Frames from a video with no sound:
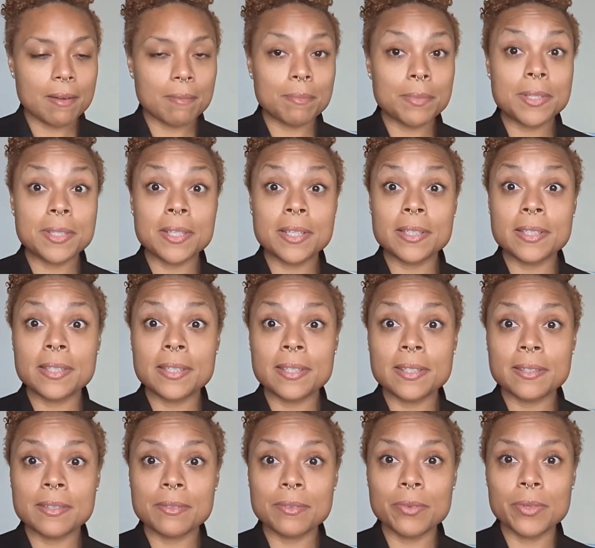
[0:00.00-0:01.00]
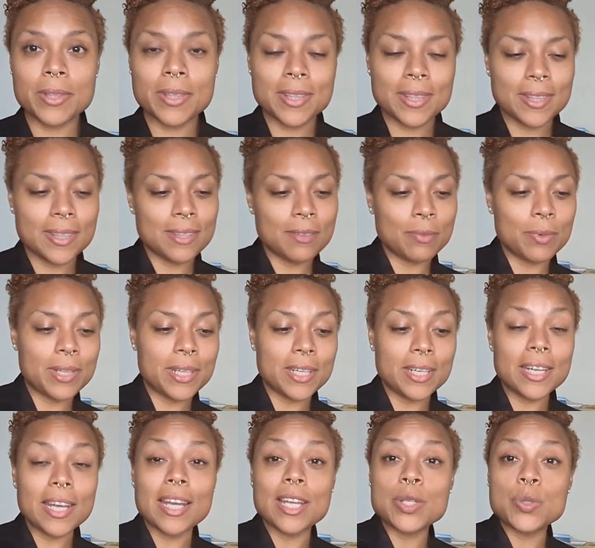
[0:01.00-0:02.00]
sense with
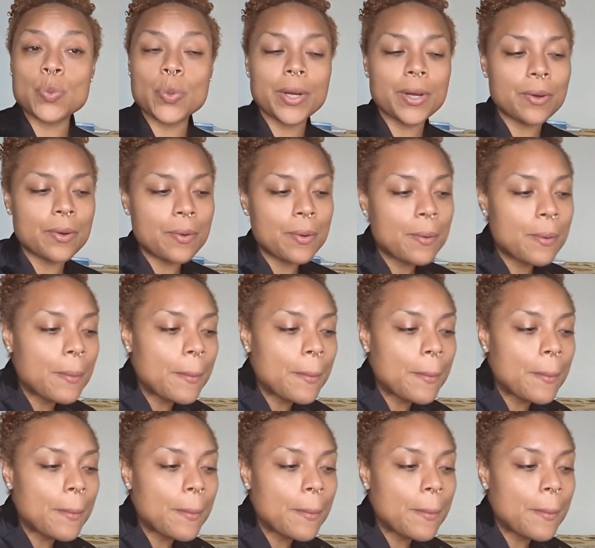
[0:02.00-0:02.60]
it as well.